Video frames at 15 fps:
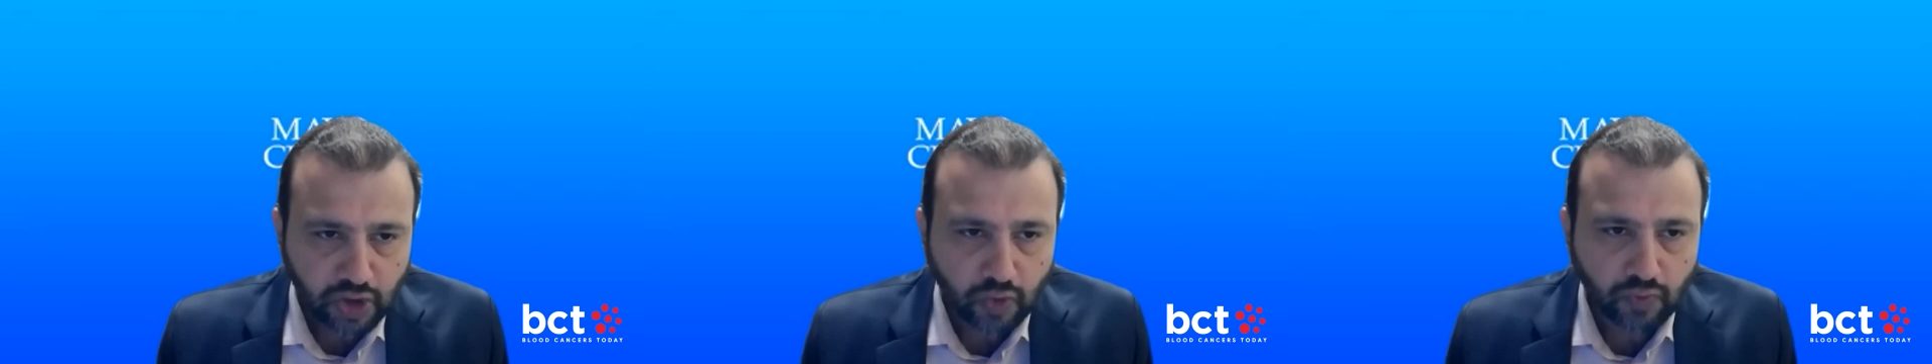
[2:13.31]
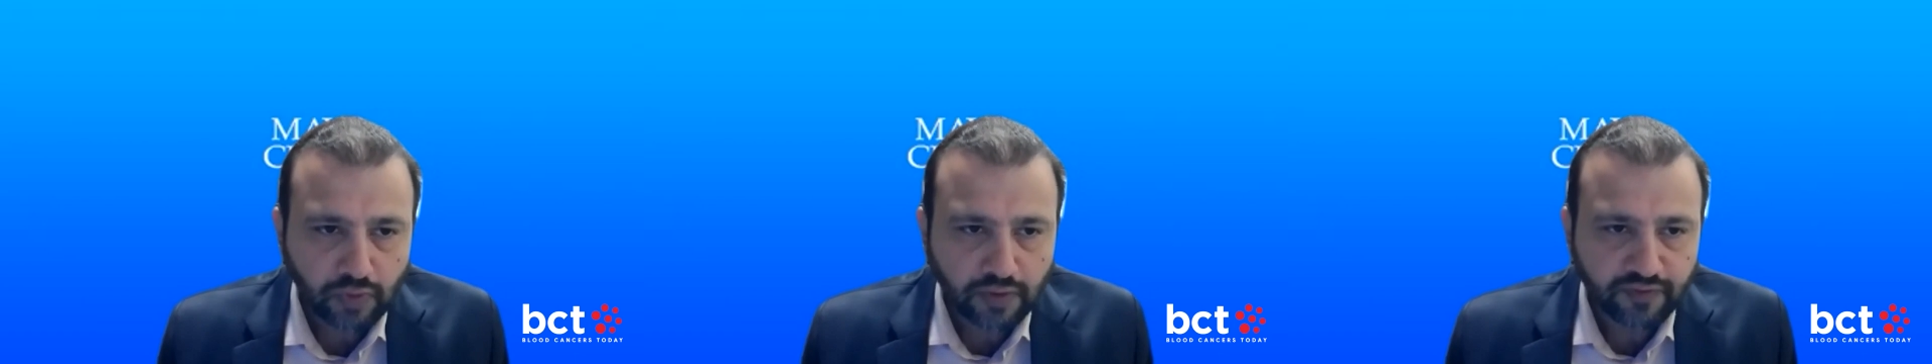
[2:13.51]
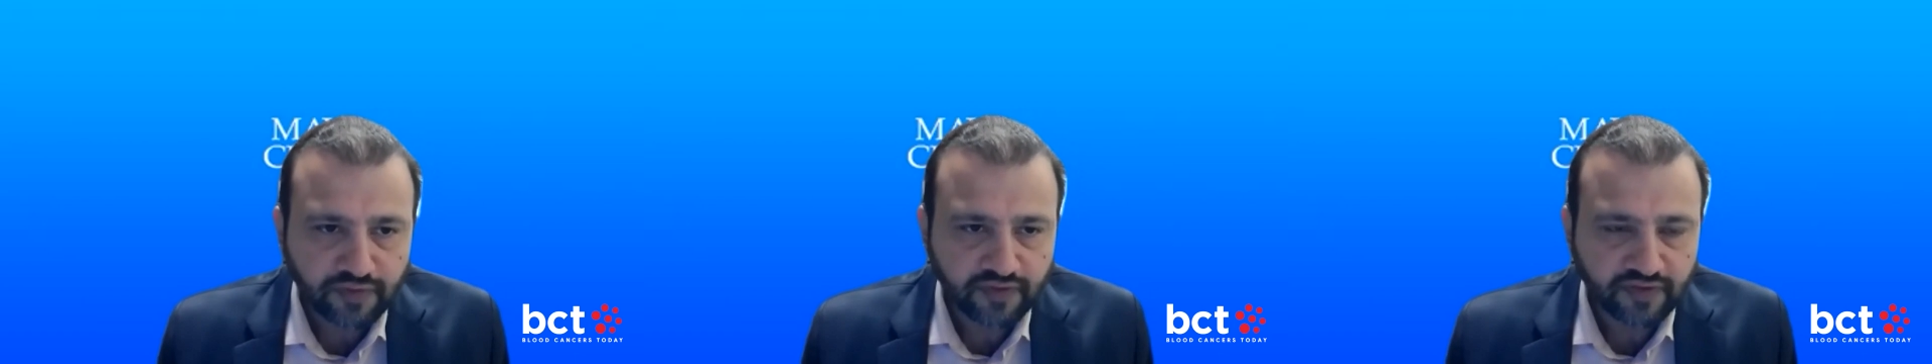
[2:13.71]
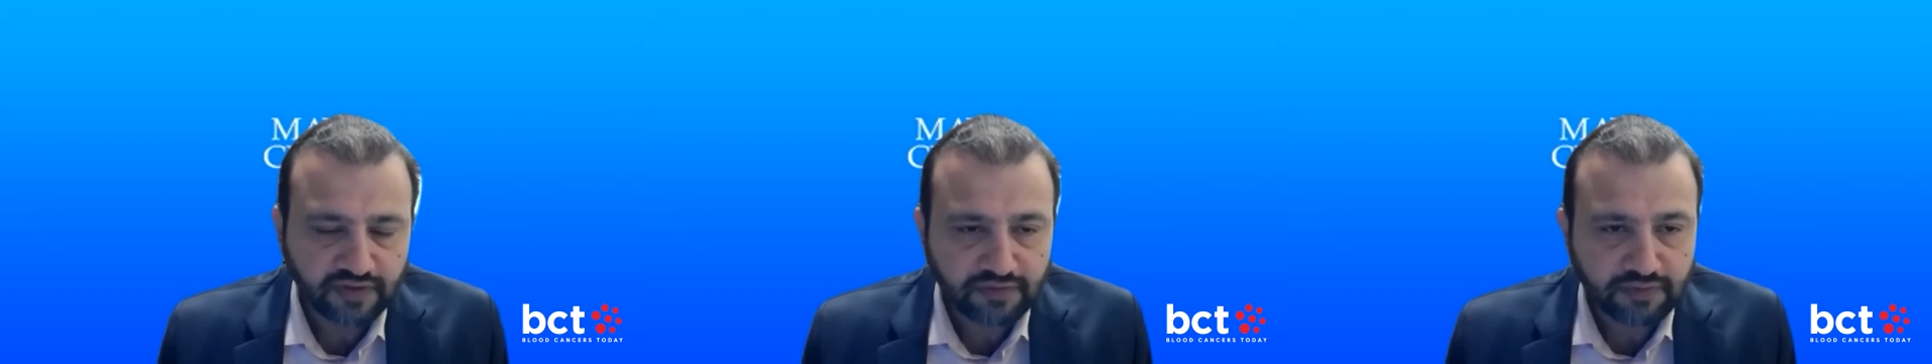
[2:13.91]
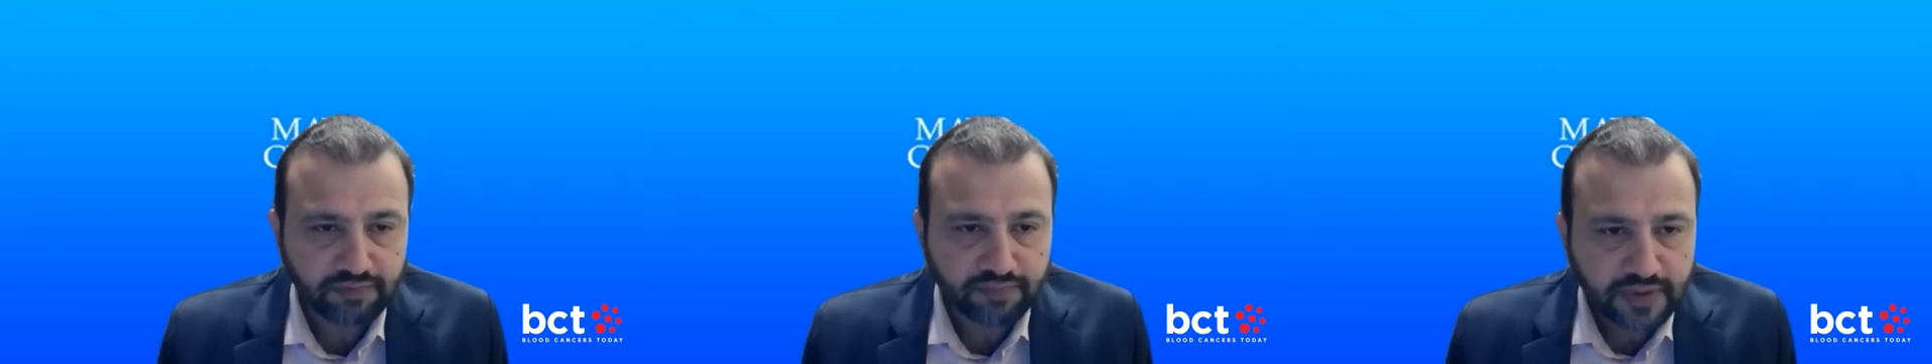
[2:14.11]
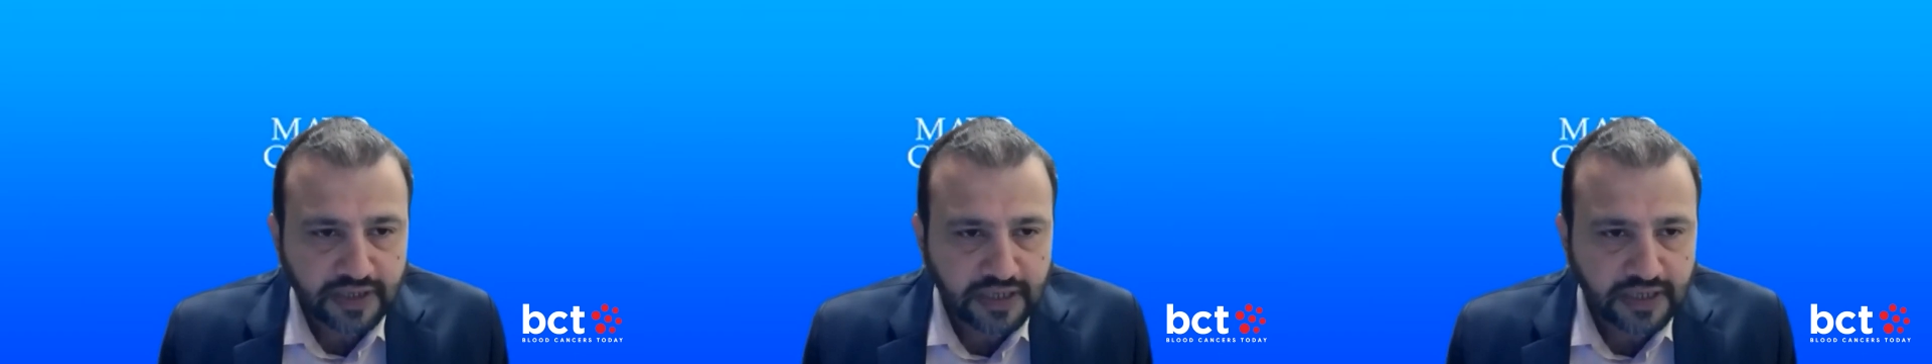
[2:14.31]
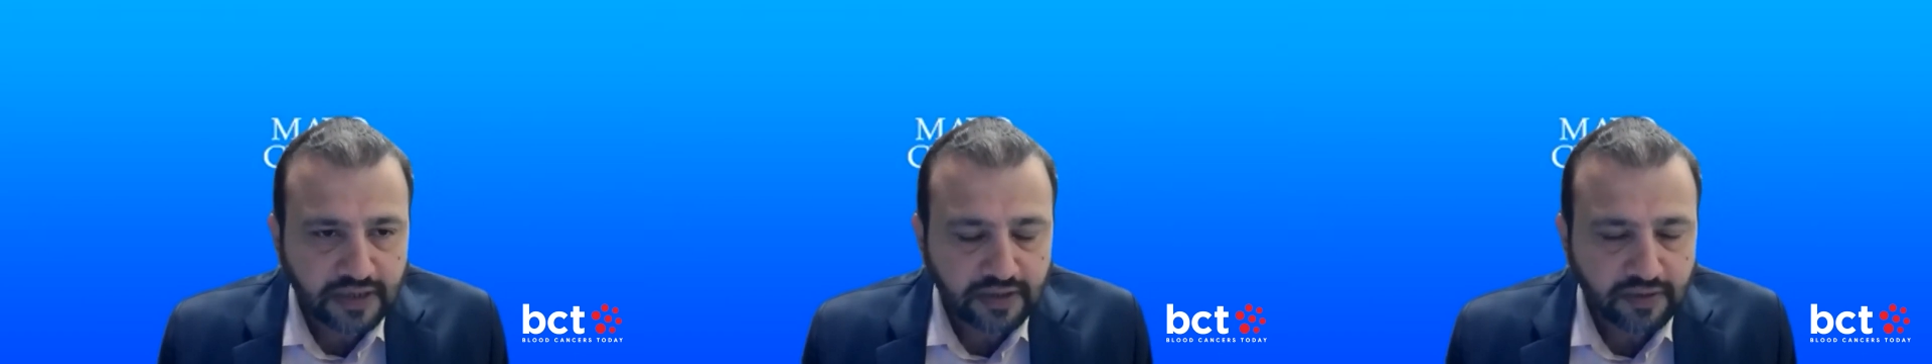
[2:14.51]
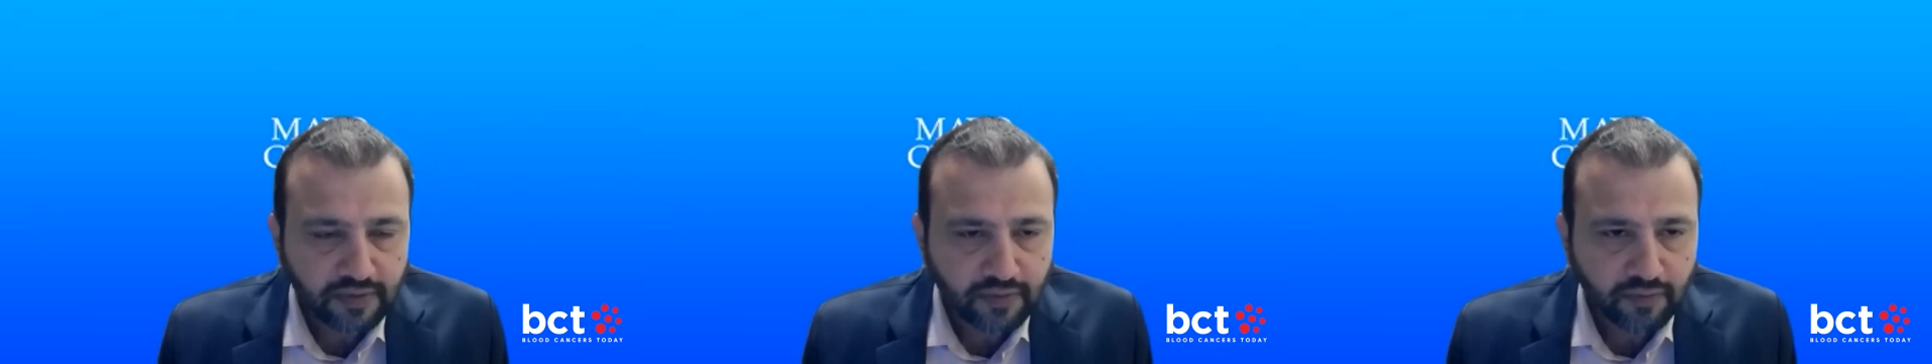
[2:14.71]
Q137P